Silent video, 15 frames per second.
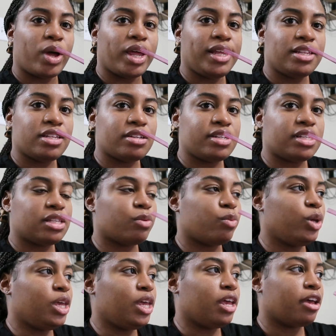wait till it's the
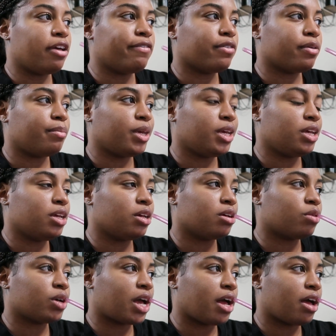weekend for me.
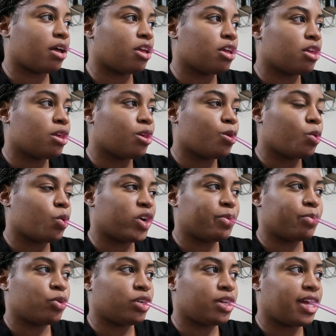got
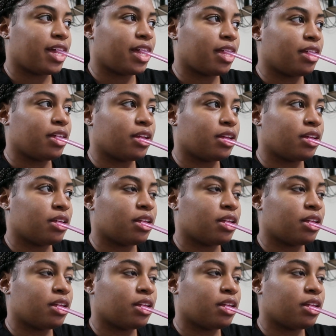one more day.